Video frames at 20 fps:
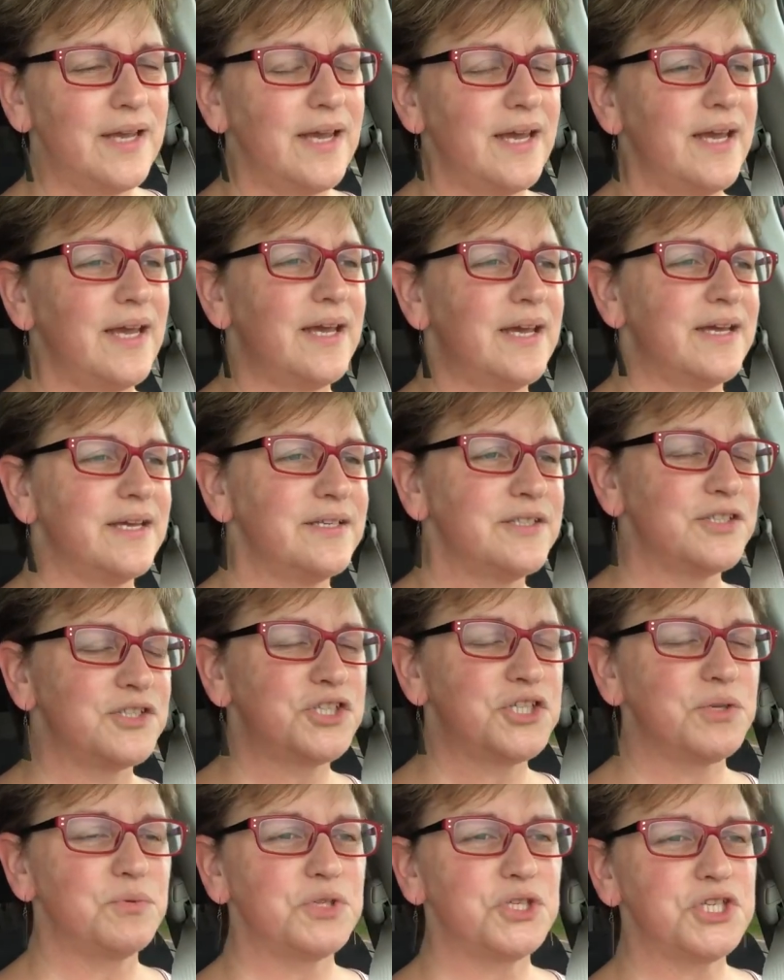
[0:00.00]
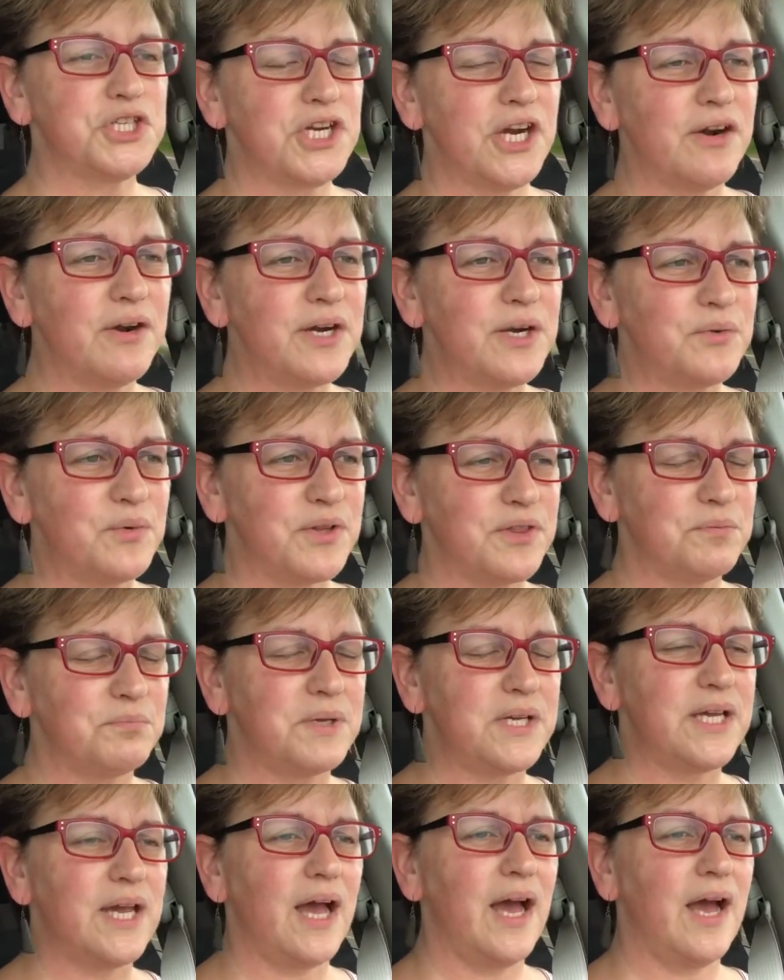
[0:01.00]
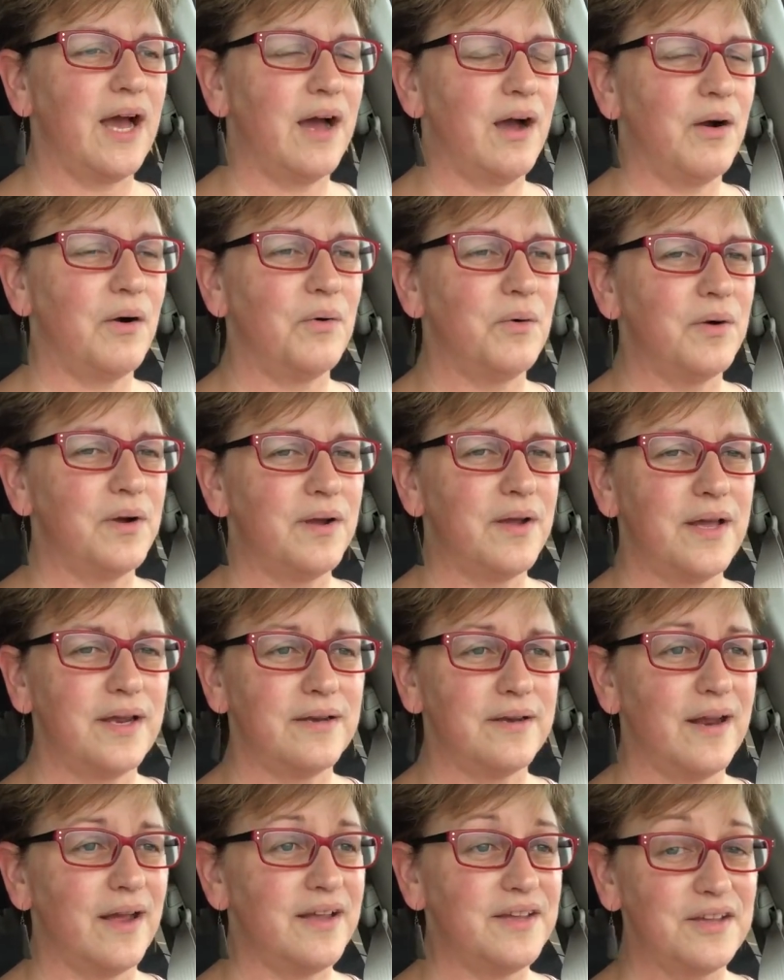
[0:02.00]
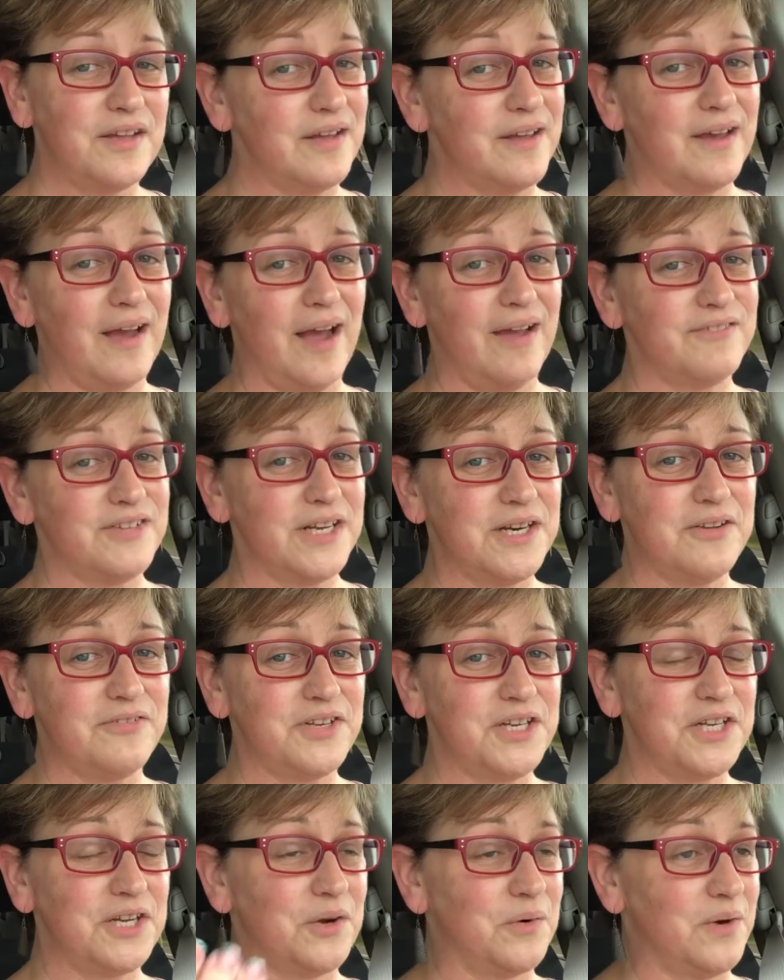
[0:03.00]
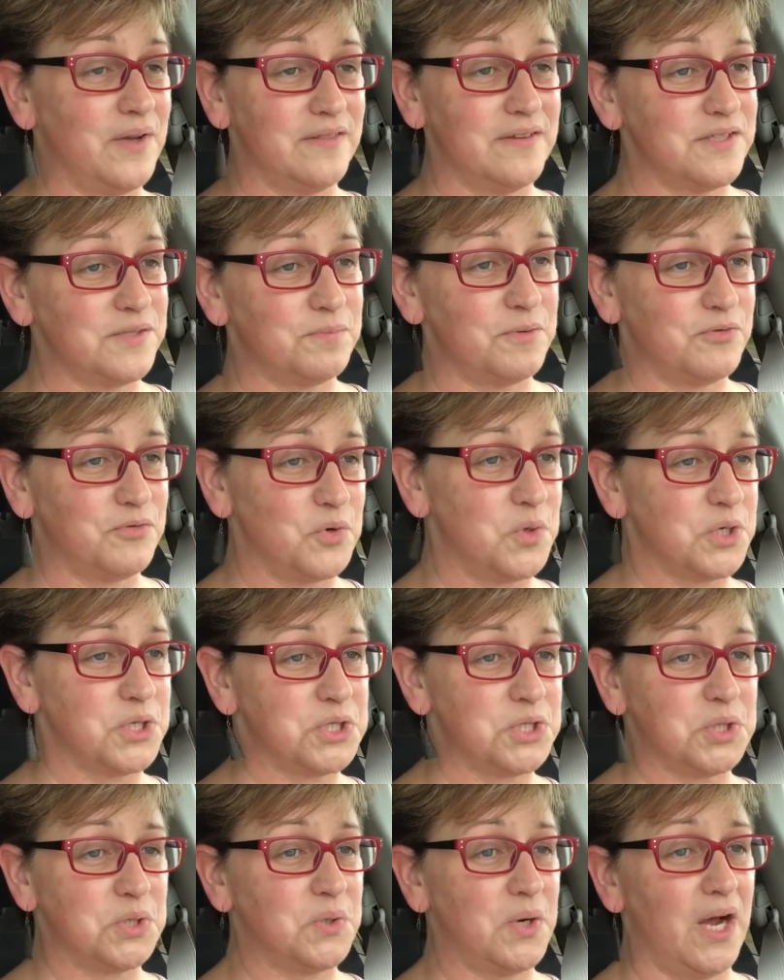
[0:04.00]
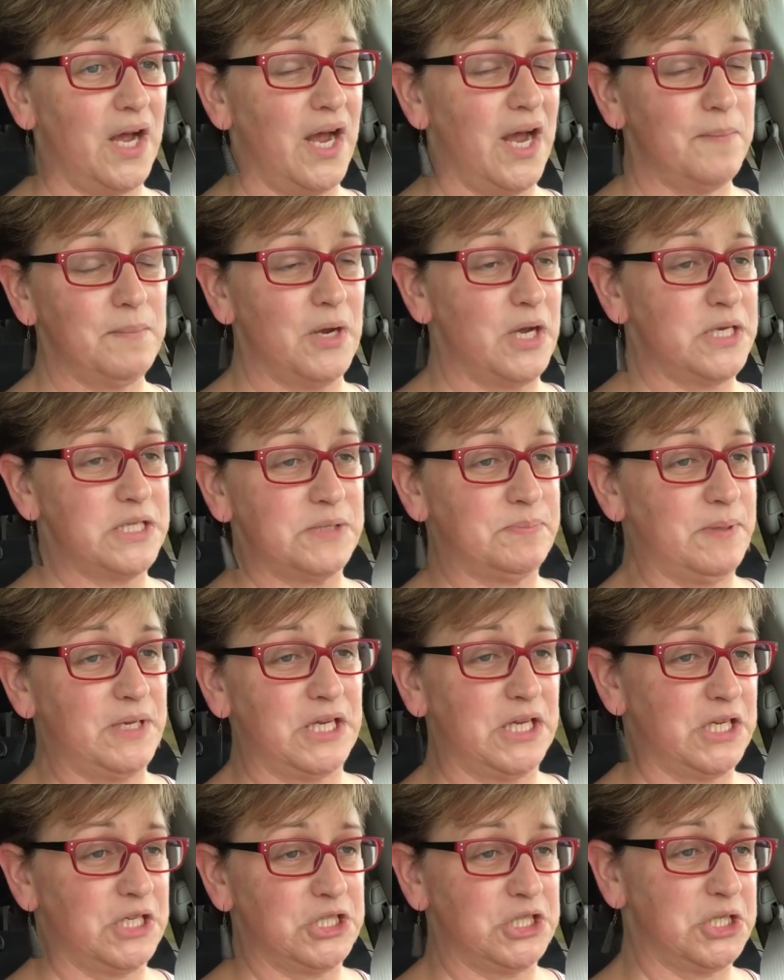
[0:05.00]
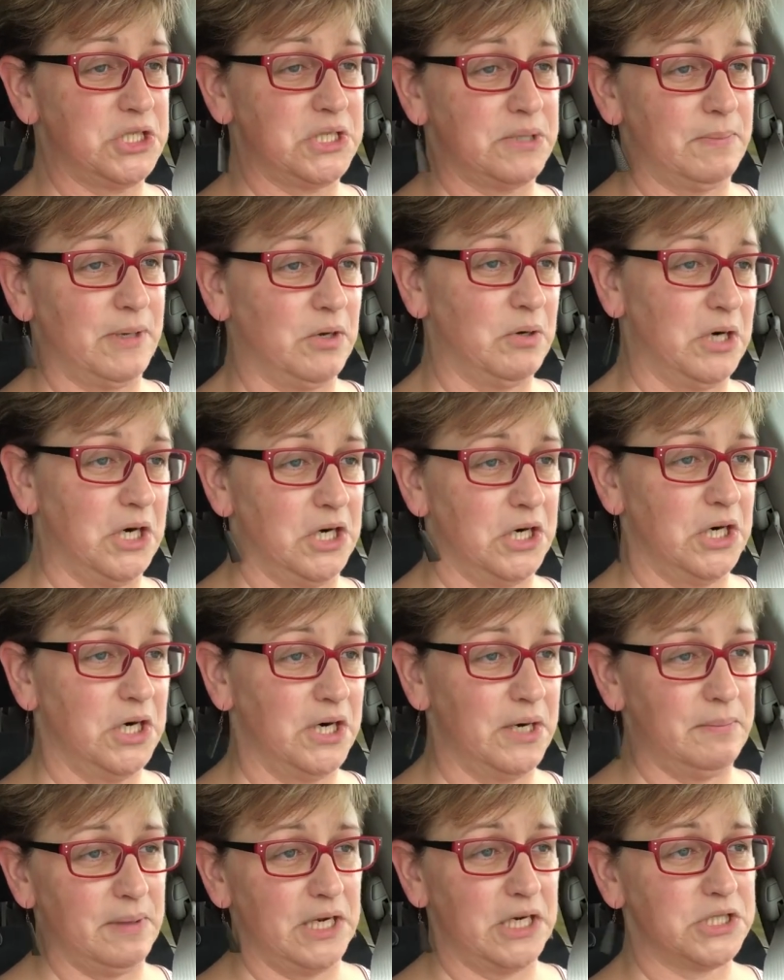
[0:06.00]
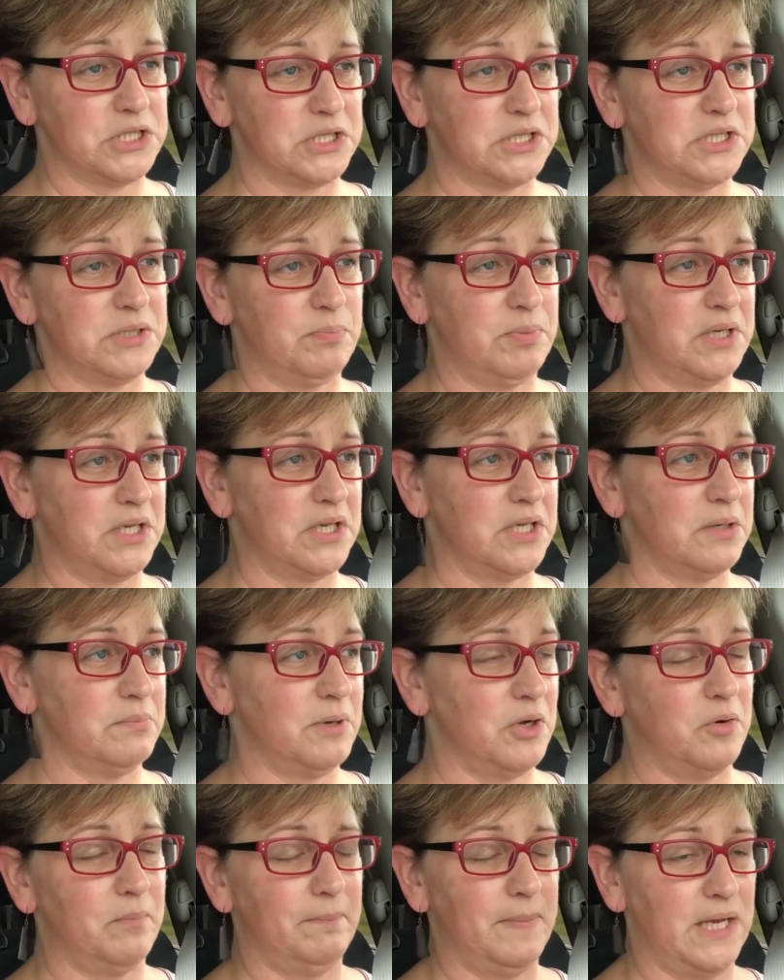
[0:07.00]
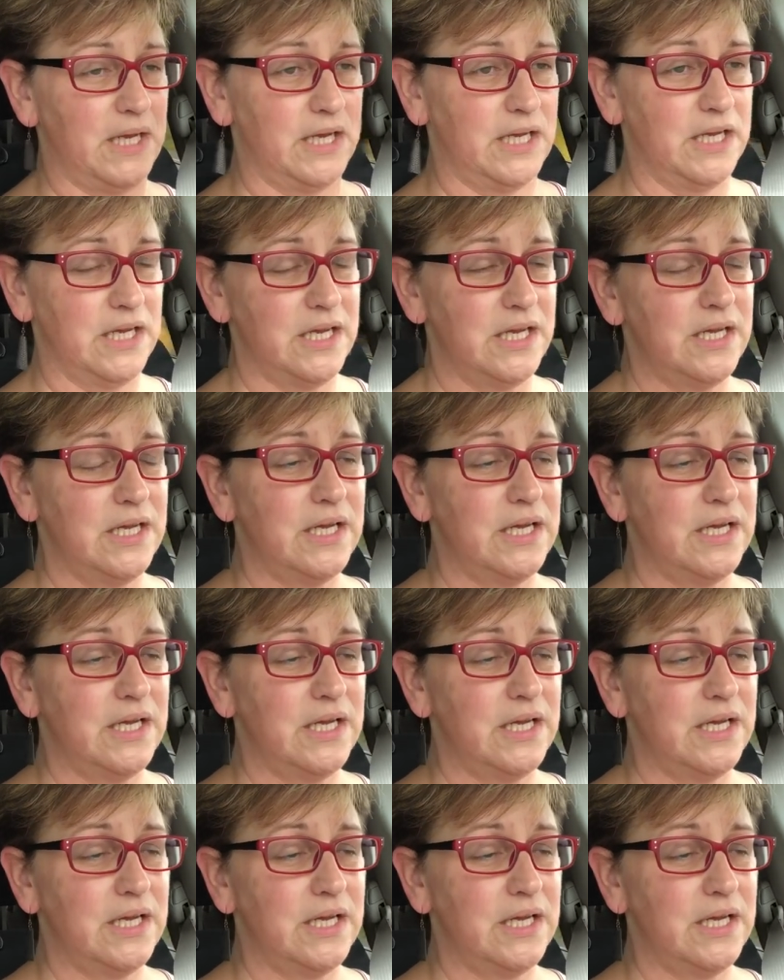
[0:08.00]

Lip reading: and she was sharing with me how, and I've done a video on this before, so I'm not speaking just about her, I'm actually speaking about me.